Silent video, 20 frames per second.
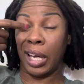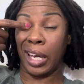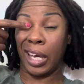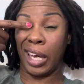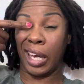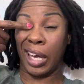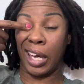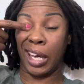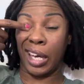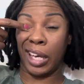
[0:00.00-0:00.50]

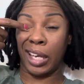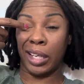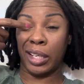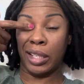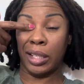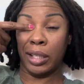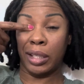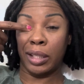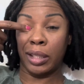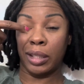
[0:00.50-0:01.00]
had
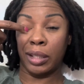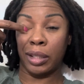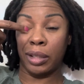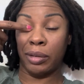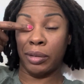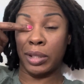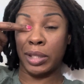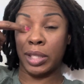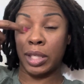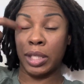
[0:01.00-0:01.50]
no
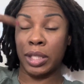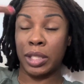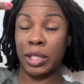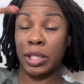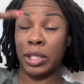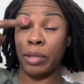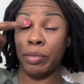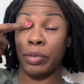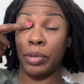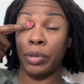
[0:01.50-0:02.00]
intentions
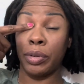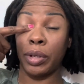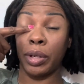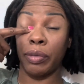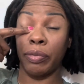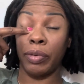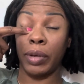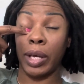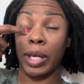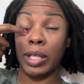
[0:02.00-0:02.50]
of doing a
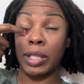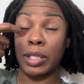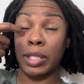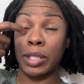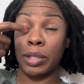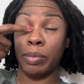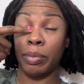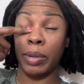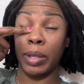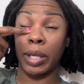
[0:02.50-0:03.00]
fast
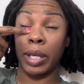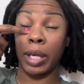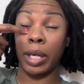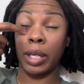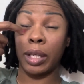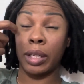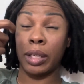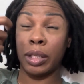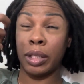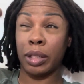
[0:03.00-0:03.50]
this
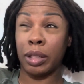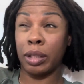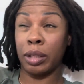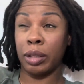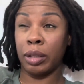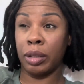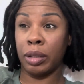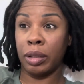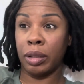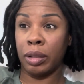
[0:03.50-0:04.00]
weekend,
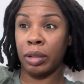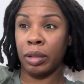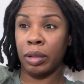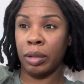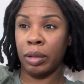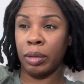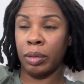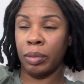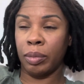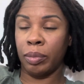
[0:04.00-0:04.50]

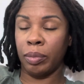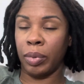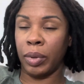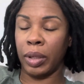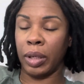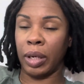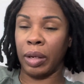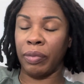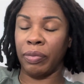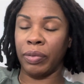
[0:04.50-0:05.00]
but
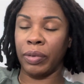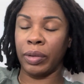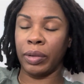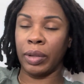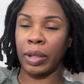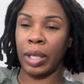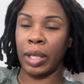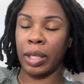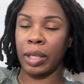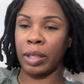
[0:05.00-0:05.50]
I feel
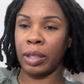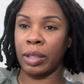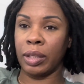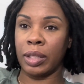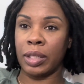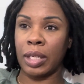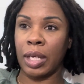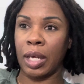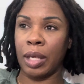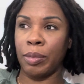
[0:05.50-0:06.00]
like the
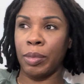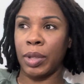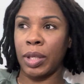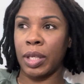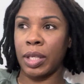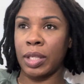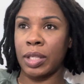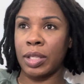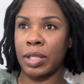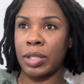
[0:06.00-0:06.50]
timing
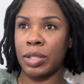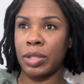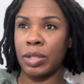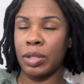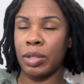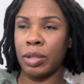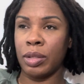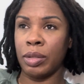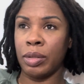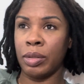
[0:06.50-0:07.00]
is
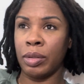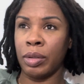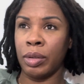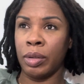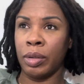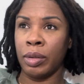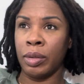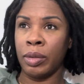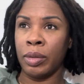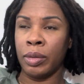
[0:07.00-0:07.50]

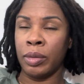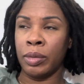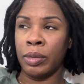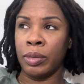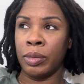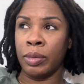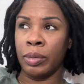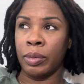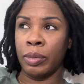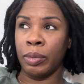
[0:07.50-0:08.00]

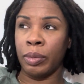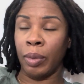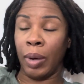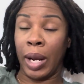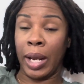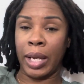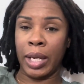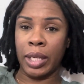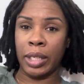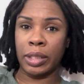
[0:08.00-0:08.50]

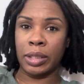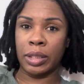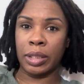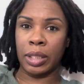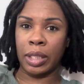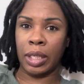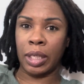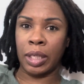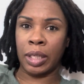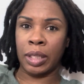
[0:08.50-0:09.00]
right,
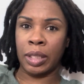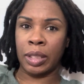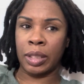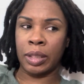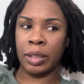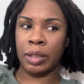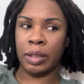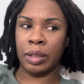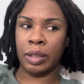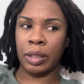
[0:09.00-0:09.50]

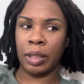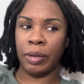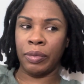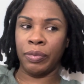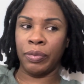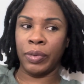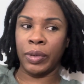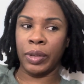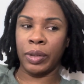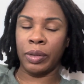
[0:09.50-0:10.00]
and I
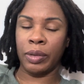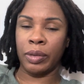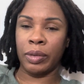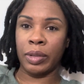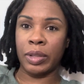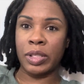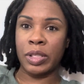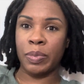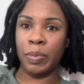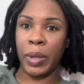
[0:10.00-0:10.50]
feel
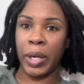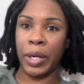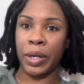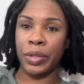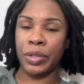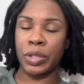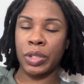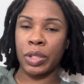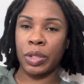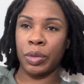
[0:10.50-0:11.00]

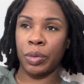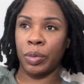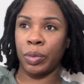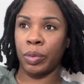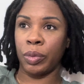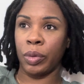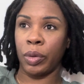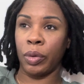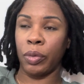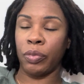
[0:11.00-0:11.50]
inspired to
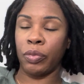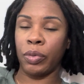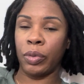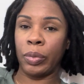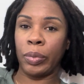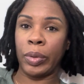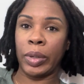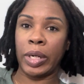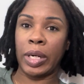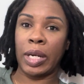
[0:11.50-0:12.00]
go
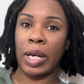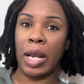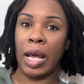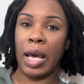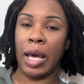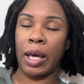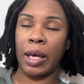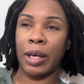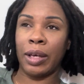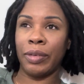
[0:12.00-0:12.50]
forward and
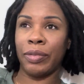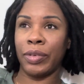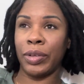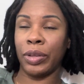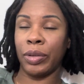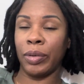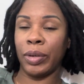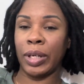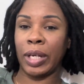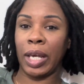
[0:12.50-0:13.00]
have a
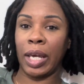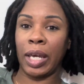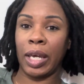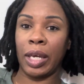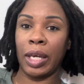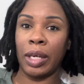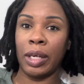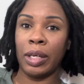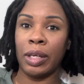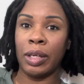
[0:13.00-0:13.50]
3-day